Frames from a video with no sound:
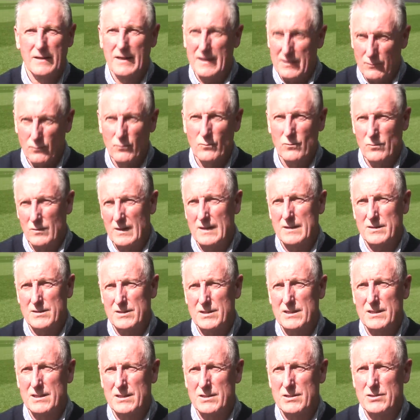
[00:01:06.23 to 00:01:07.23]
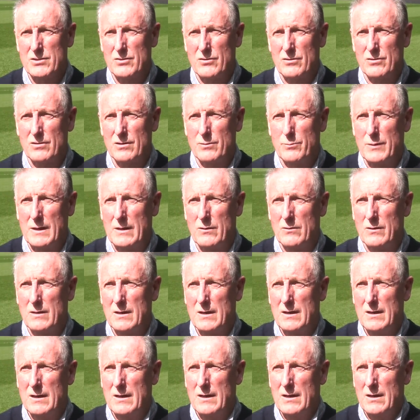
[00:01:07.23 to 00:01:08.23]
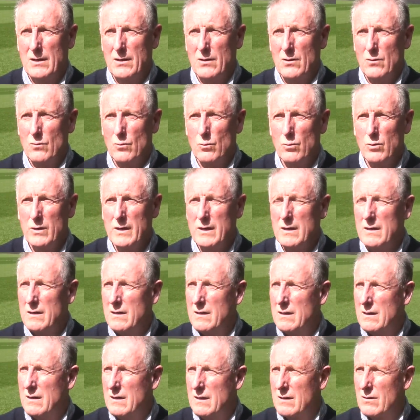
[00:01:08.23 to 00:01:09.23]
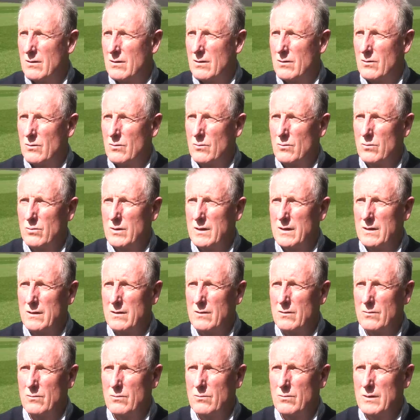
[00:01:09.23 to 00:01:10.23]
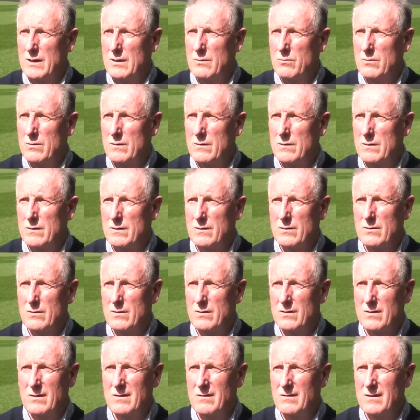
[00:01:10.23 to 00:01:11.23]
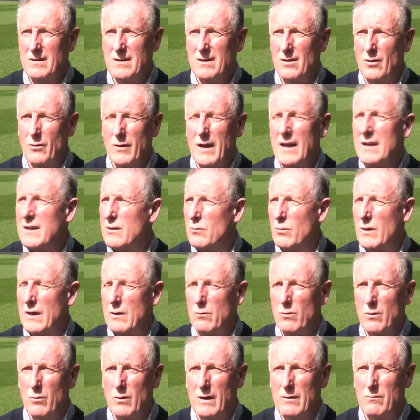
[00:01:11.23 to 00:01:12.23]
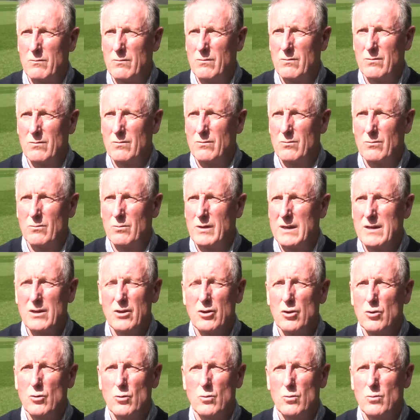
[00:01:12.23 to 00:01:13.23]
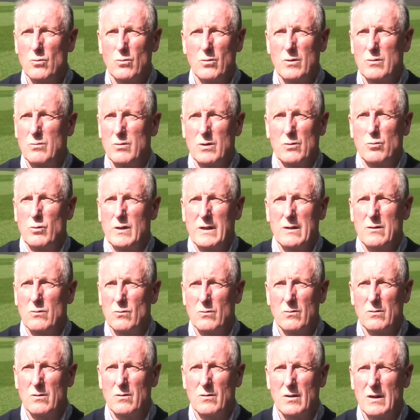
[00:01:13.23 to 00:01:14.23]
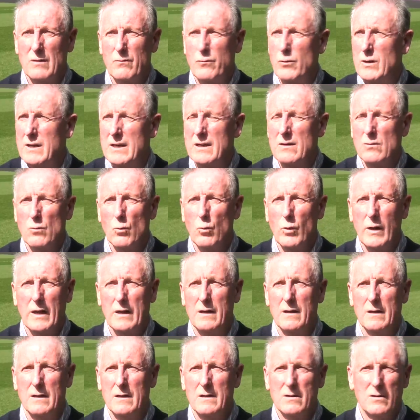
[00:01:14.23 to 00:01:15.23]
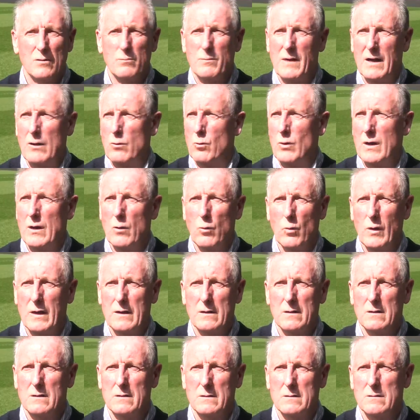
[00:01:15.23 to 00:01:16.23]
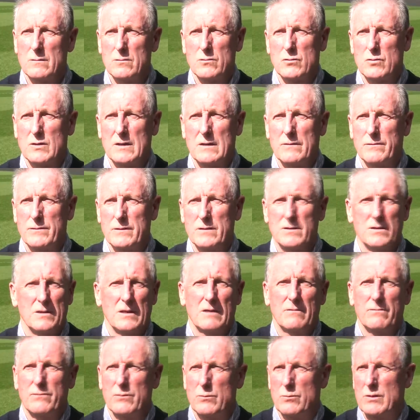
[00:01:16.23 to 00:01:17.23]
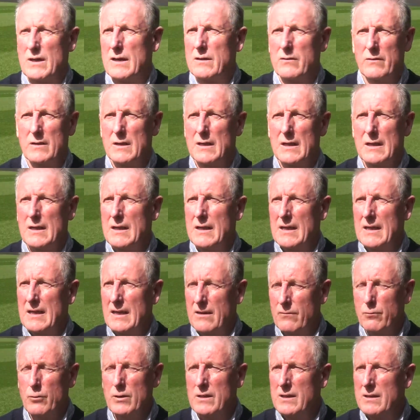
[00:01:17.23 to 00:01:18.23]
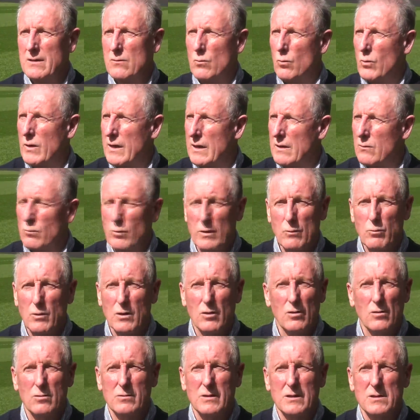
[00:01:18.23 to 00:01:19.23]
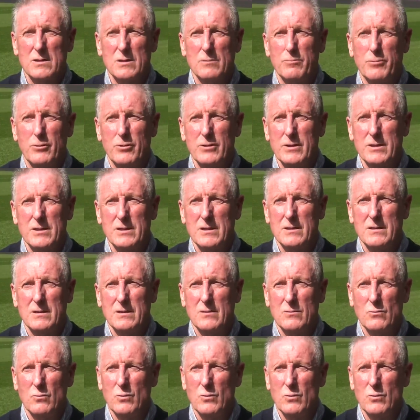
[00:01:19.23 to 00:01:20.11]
That season you're on about, we were, you know, anywhere we went, we knew we would win. If we didn't win, didn't matter where we went, Old Trafford, Stamford Bridge, if we didn't win, we were all disappointed.